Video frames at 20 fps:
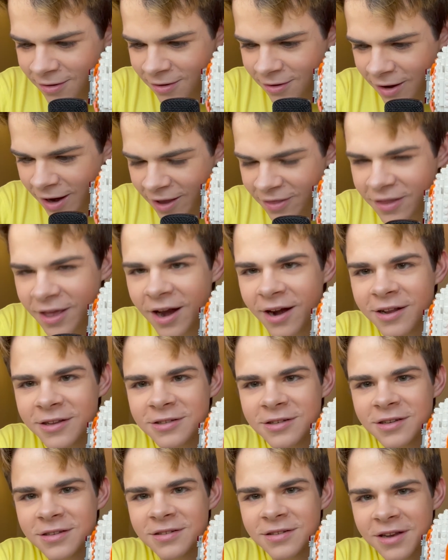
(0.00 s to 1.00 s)
And that is
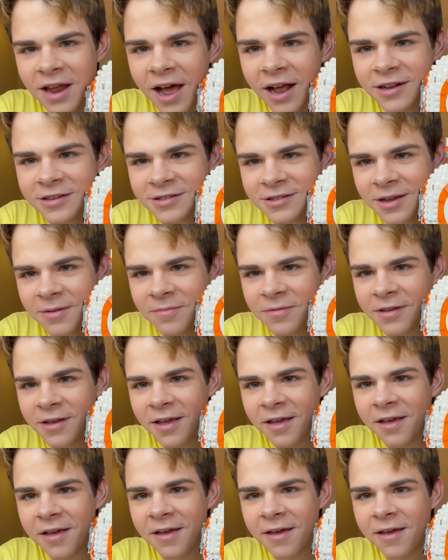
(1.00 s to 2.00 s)
just not
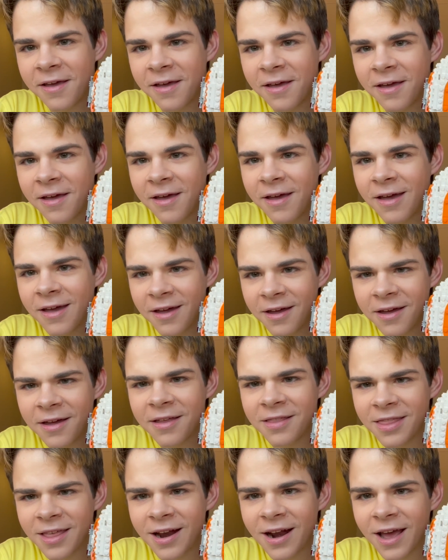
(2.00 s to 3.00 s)
something
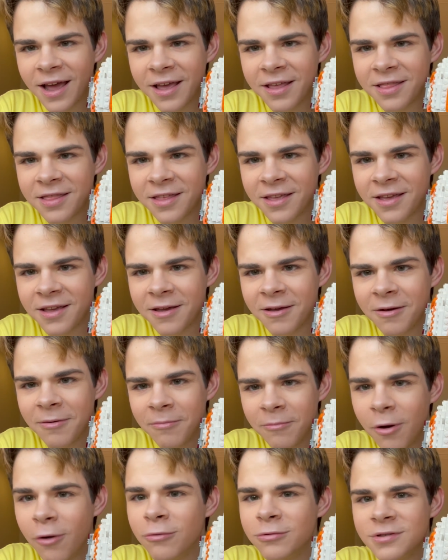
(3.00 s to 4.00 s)
that I think
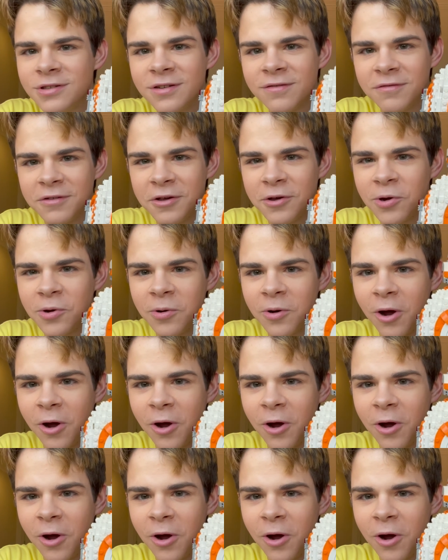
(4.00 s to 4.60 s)
most of you